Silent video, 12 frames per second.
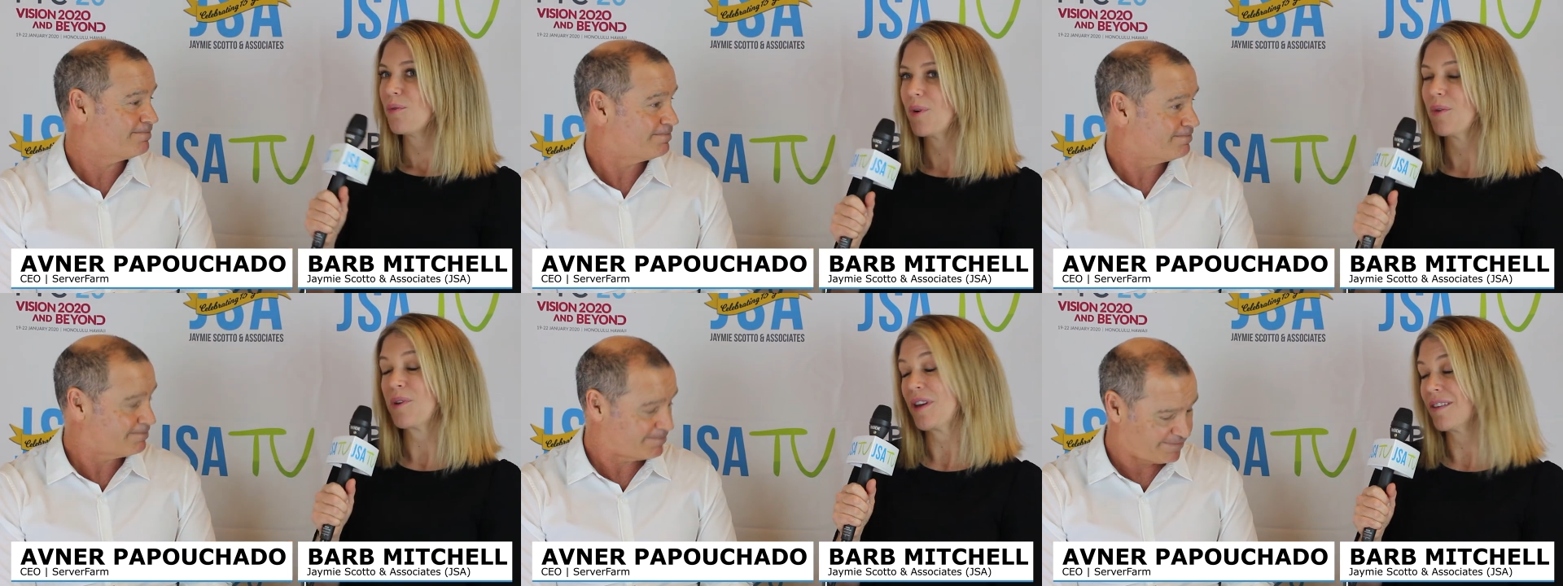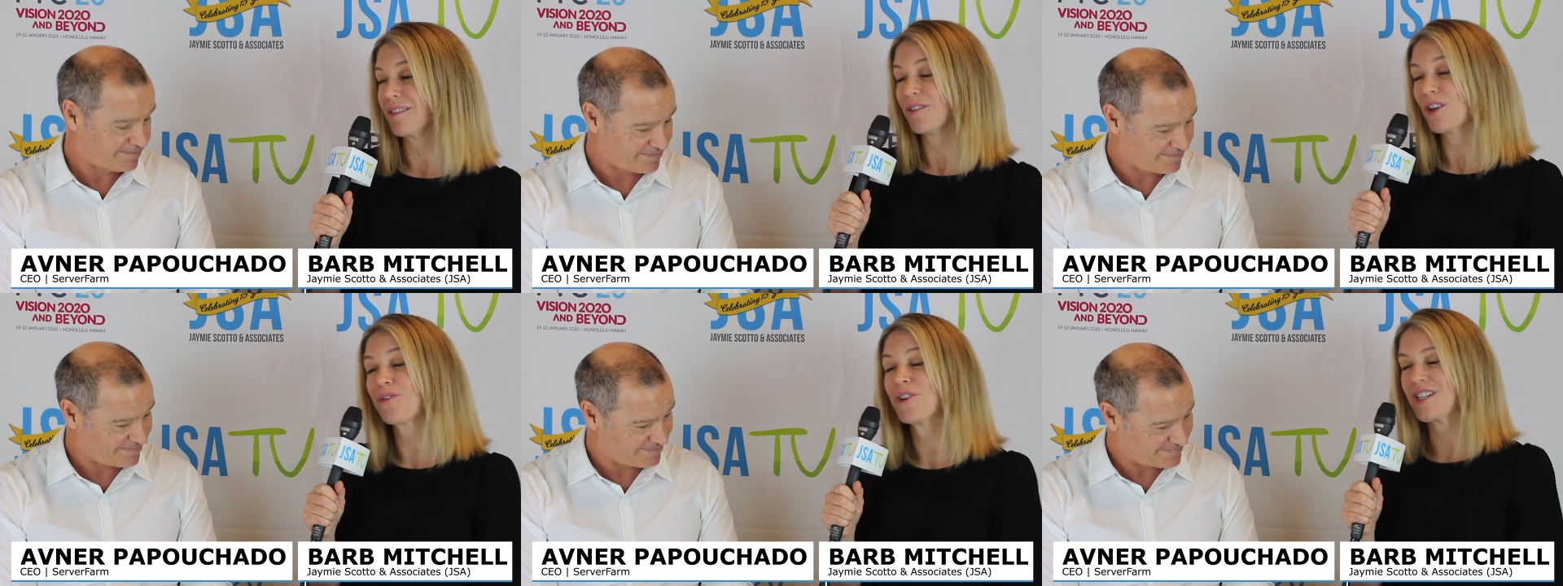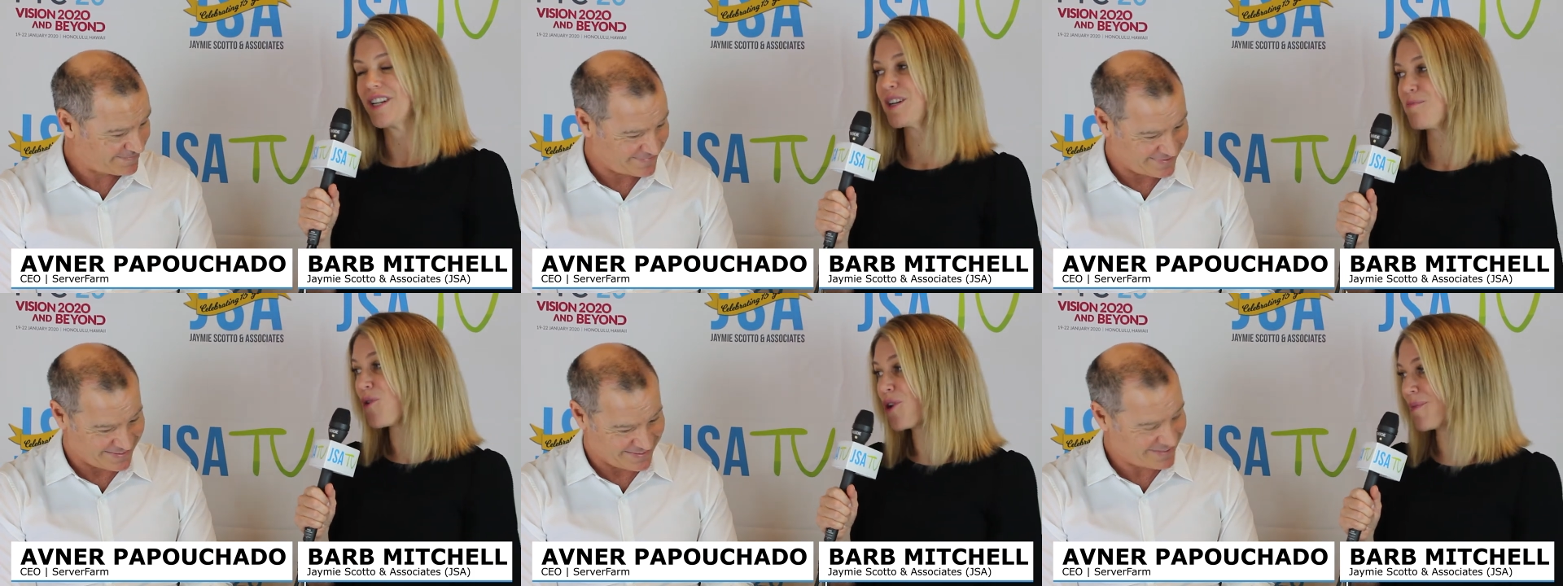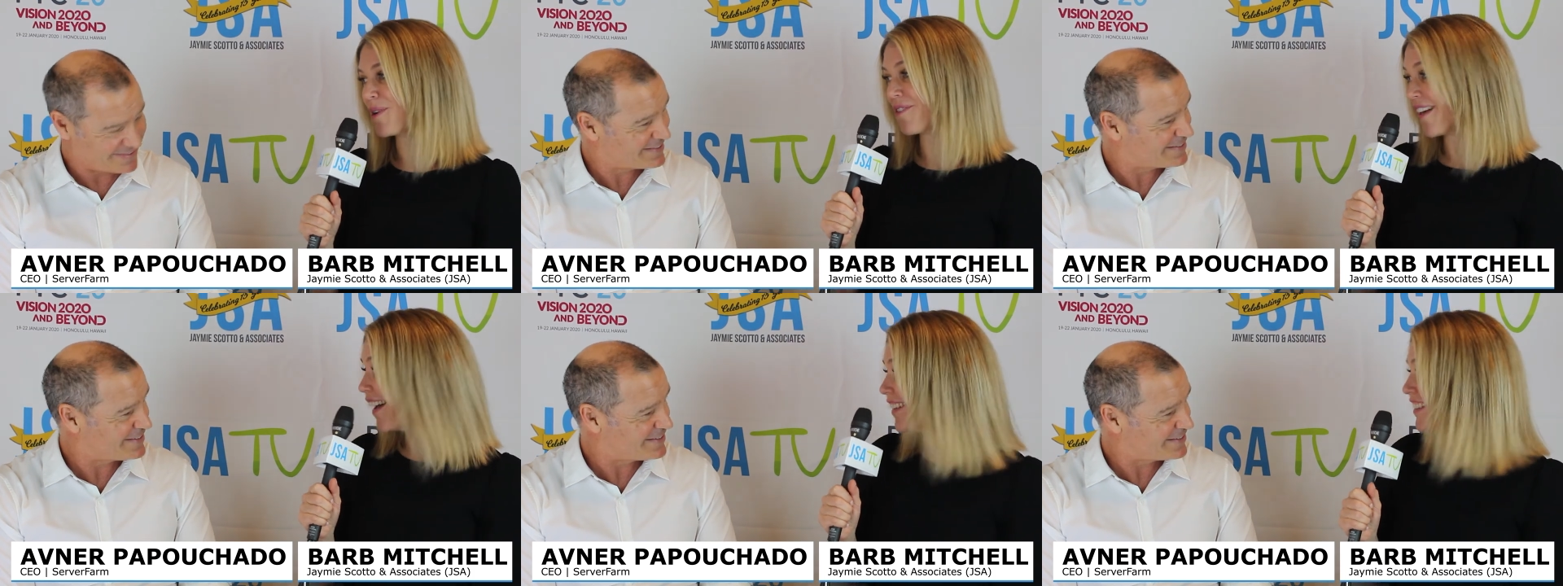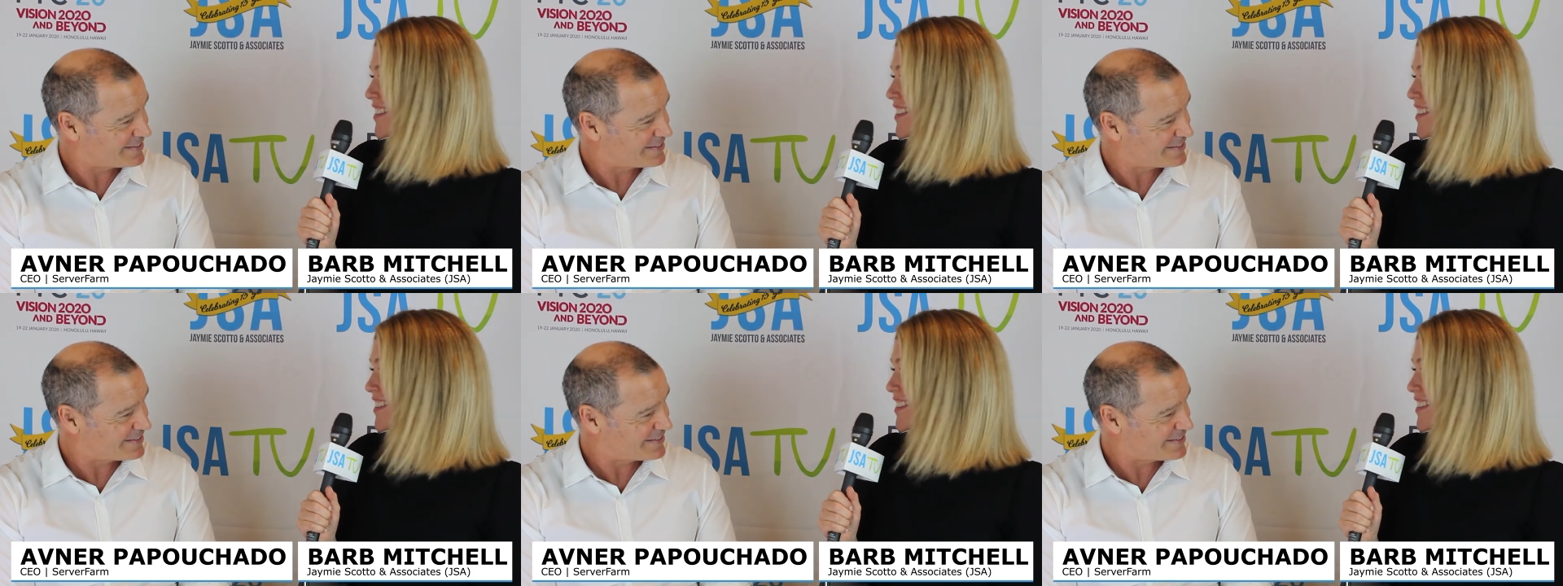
Speaker 1: Well, we look forward to hearing more about that.